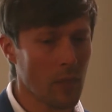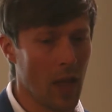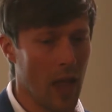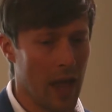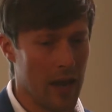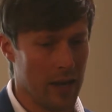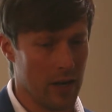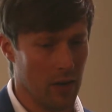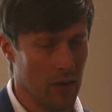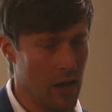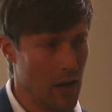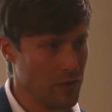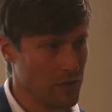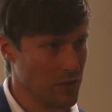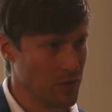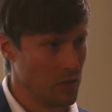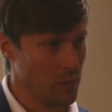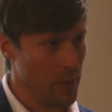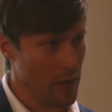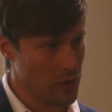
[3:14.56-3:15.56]
and it allows us
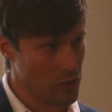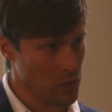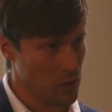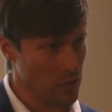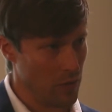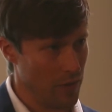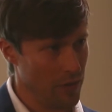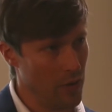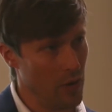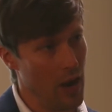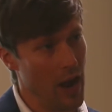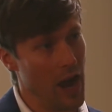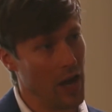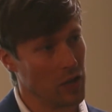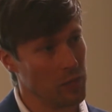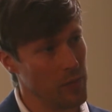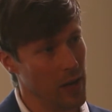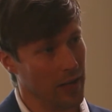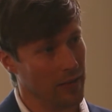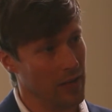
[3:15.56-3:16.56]
to make sure that their
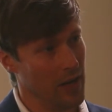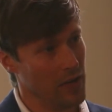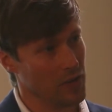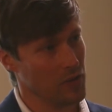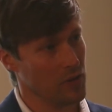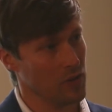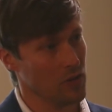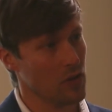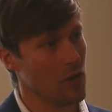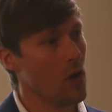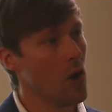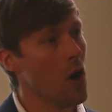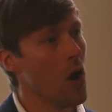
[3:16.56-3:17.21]
expectations